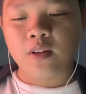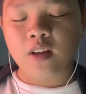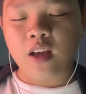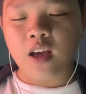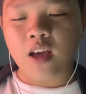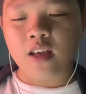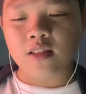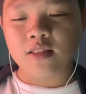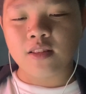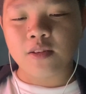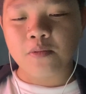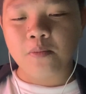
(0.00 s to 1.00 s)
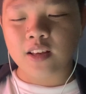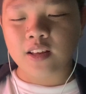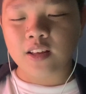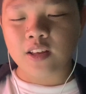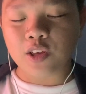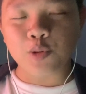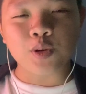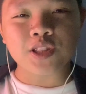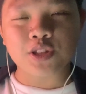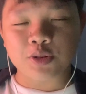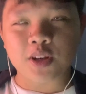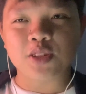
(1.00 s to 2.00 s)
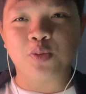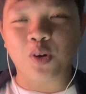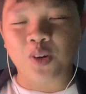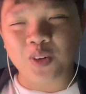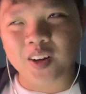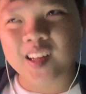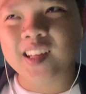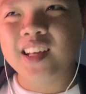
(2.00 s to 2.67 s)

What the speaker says: and it was stressful.